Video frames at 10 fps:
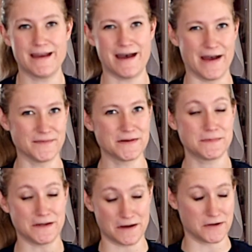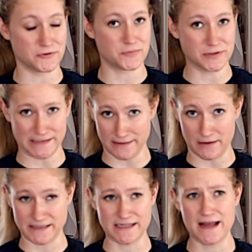I'm going to be 100%
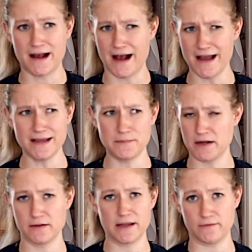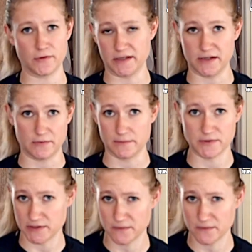honest. I apparently have no idea what I'm doing